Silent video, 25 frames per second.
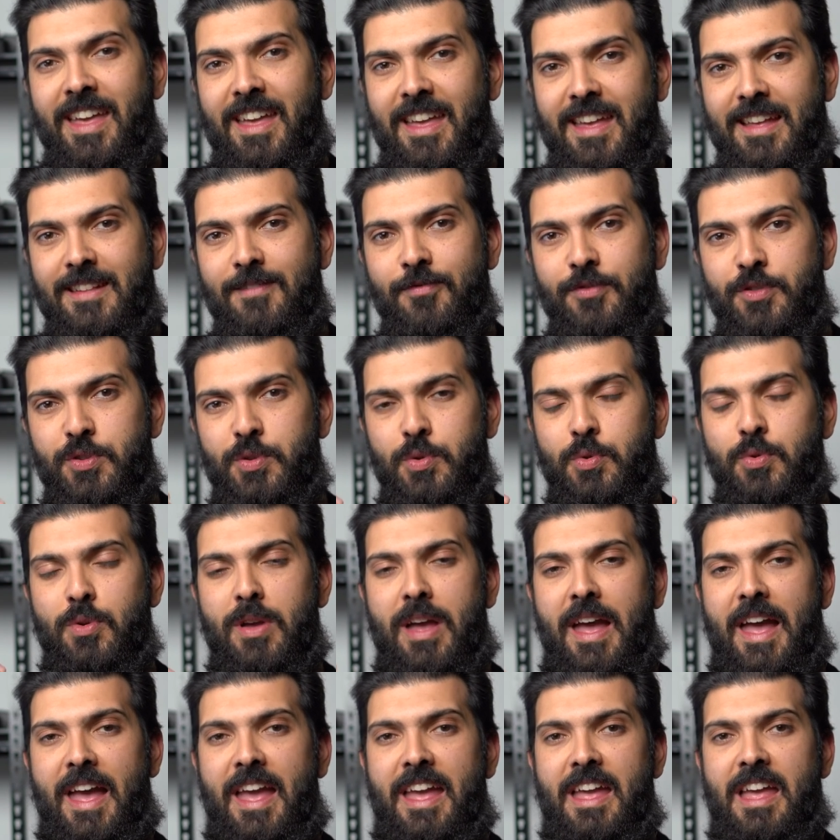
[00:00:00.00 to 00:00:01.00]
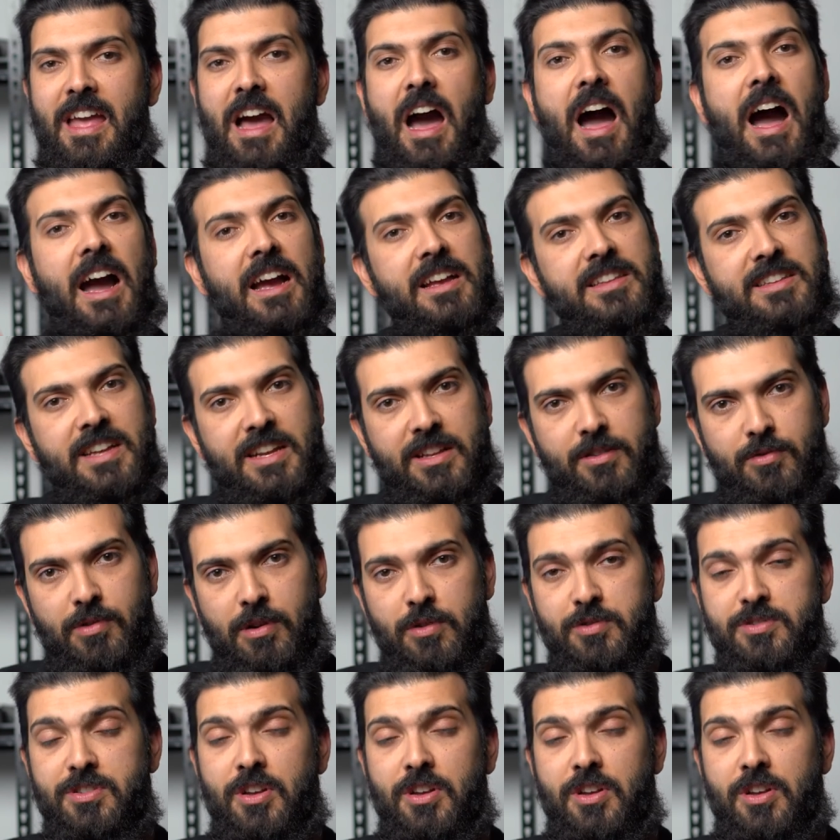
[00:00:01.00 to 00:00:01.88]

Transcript: into an architect role.